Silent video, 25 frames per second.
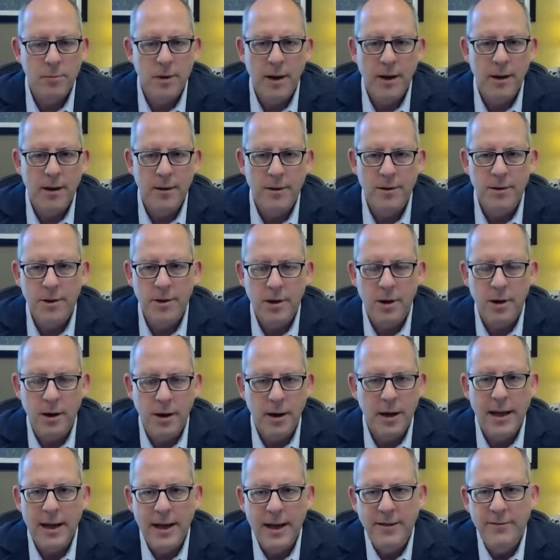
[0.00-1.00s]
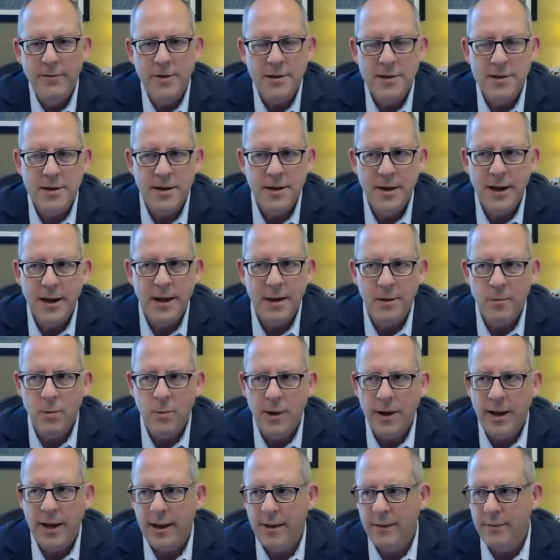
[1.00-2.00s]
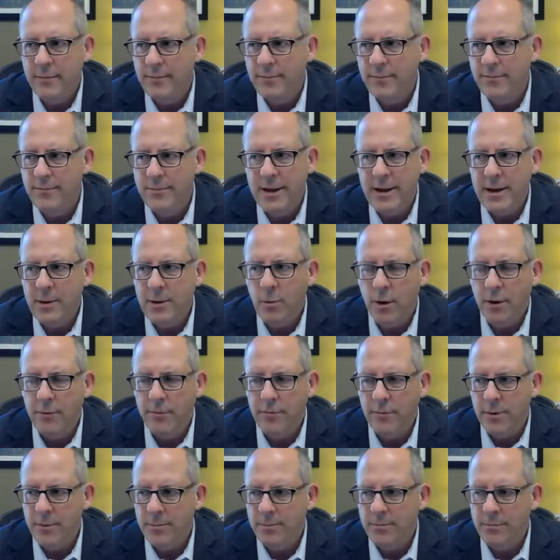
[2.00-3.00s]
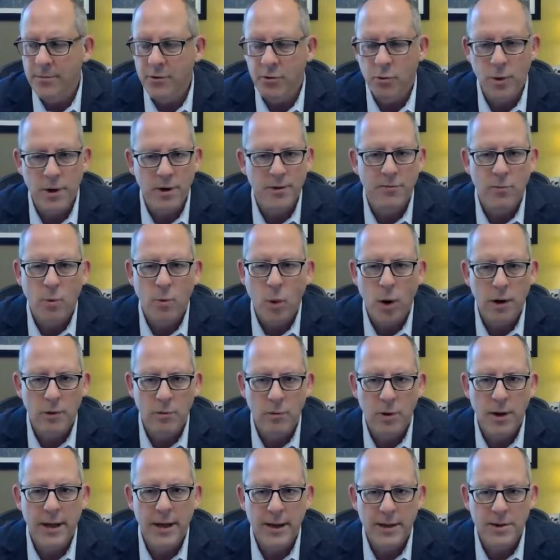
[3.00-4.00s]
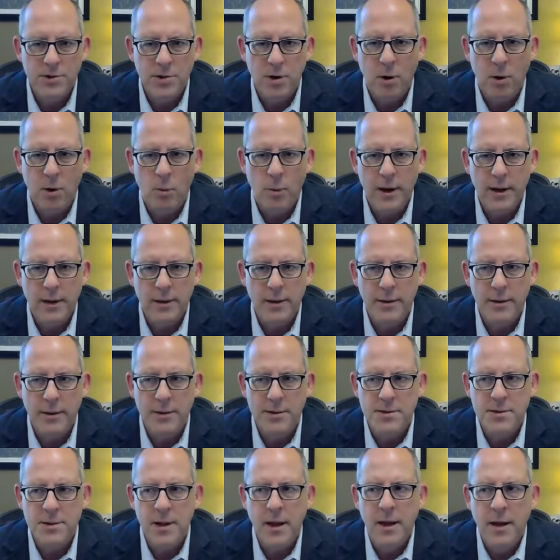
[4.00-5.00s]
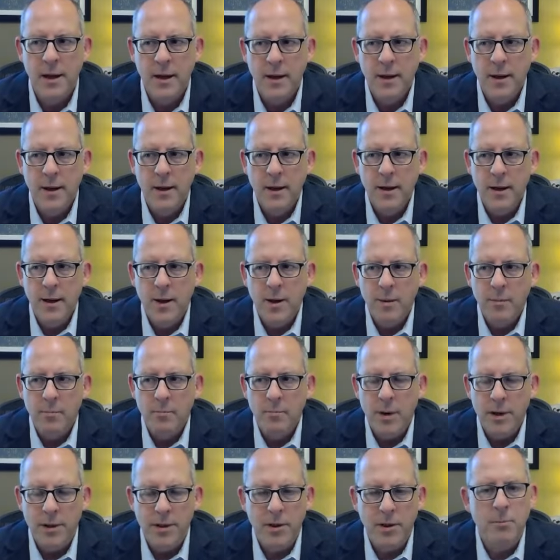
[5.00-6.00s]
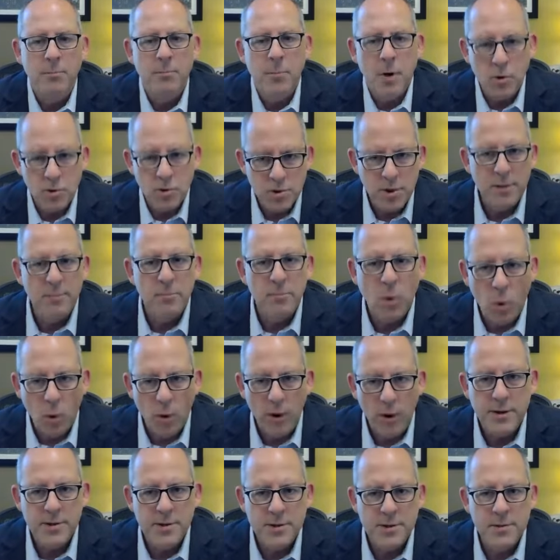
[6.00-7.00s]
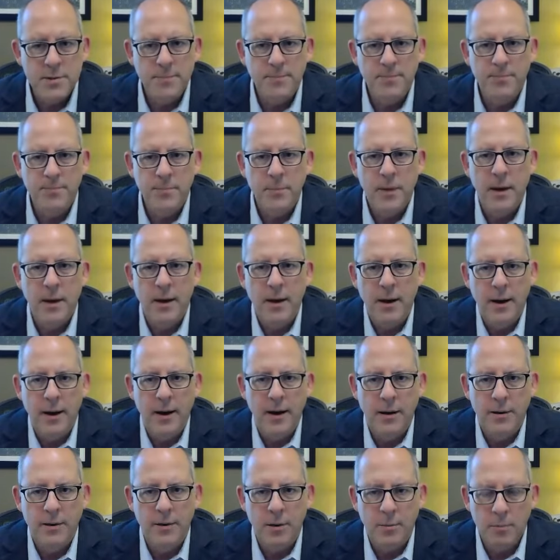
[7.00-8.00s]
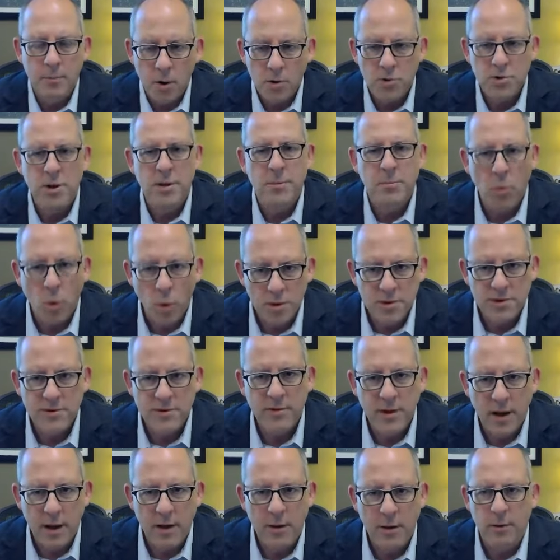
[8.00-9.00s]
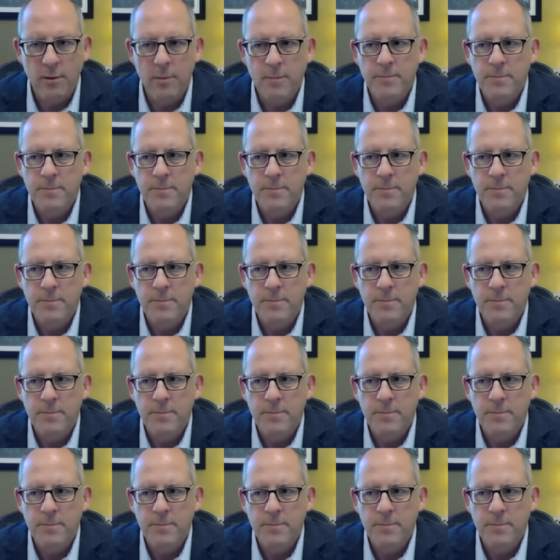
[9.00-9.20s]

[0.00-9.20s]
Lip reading: And even today we have anywhere from 300 to 400 kids on our wait list, but they're mostly boys. They're mostly boys of color.